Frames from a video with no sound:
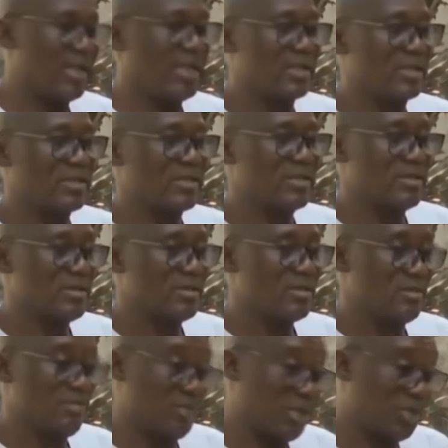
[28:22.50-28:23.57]
like that.
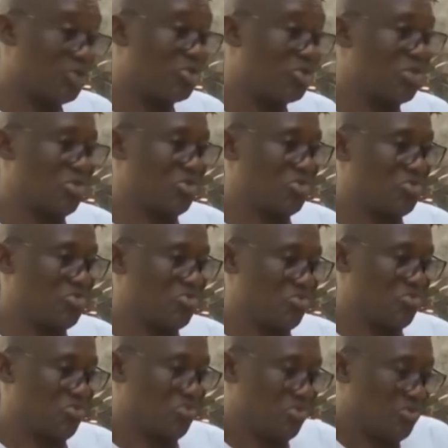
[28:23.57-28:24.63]
My children too,
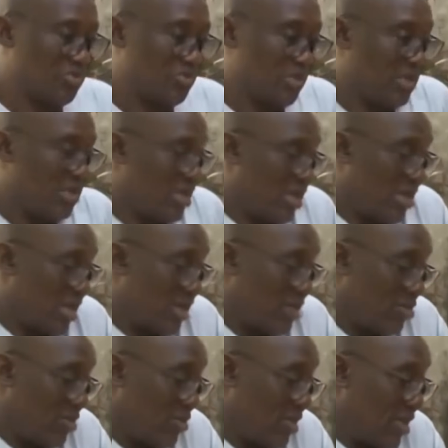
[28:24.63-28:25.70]
some of them that
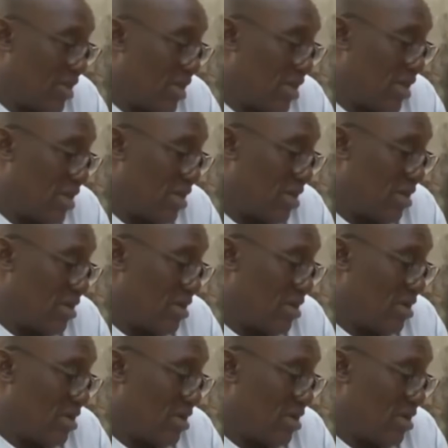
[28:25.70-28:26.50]
carry maybe their